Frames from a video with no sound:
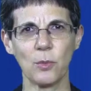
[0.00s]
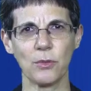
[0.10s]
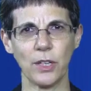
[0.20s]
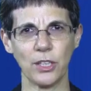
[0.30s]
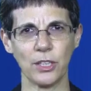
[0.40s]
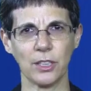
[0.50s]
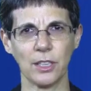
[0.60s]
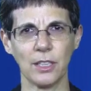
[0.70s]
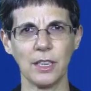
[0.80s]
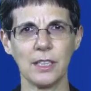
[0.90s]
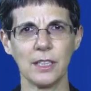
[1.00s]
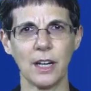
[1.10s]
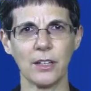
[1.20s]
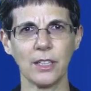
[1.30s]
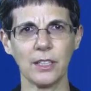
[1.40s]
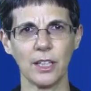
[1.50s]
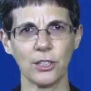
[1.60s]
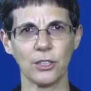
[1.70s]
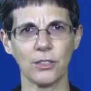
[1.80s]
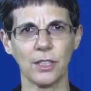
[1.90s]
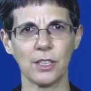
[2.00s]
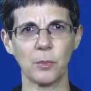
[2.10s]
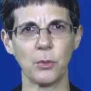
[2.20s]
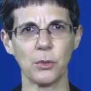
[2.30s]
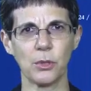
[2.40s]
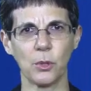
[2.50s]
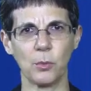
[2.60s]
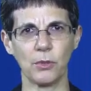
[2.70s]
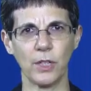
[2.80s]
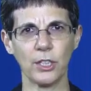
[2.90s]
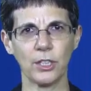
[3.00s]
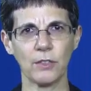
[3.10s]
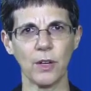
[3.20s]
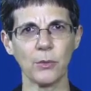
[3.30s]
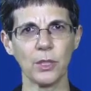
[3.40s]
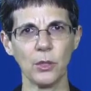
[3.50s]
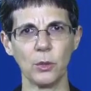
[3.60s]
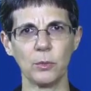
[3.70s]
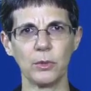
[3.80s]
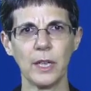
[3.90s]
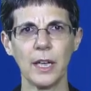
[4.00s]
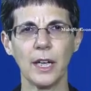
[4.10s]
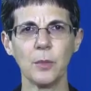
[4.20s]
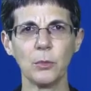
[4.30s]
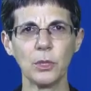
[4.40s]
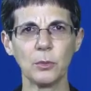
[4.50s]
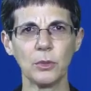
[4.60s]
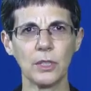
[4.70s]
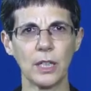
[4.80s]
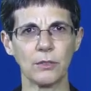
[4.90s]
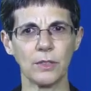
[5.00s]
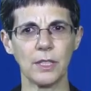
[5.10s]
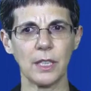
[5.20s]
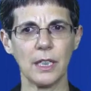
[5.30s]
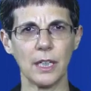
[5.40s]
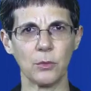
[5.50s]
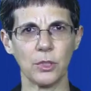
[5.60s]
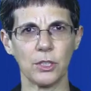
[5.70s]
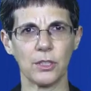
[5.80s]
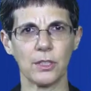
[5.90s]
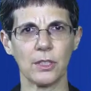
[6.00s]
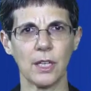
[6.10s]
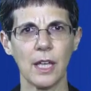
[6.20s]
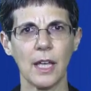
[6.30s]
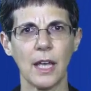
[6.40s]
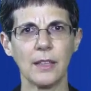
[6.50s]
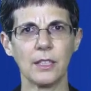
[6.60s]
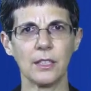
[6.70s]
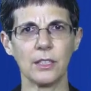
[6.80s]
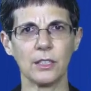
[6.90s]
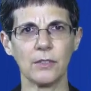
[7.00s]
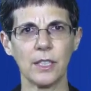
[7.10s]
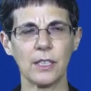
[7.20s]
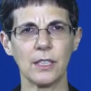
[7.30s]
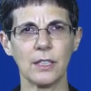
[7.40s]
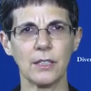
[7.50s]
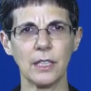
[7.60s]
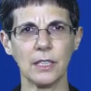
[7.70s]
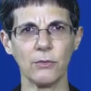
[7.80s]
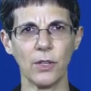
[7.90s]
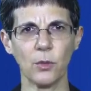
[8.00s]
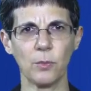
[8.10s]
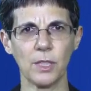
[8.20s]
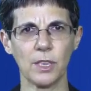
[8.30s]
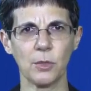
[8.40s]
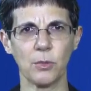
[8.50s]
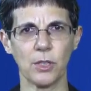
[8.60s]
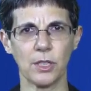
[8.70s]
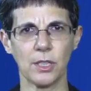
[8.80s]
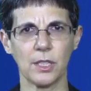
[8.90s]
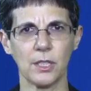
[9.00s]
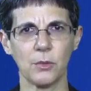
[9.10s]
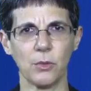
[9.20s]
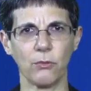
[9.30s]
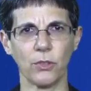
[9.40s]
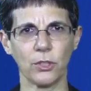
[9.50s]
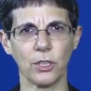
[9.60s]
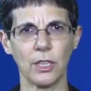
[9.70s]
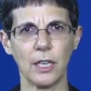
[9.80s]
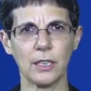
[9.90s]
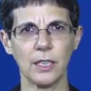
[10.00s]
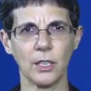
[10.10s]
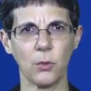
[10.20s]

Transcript: corporation needs an architecture that supports operation around the globe in multiple countries and languages, and that integrates internally developed business processes with functionality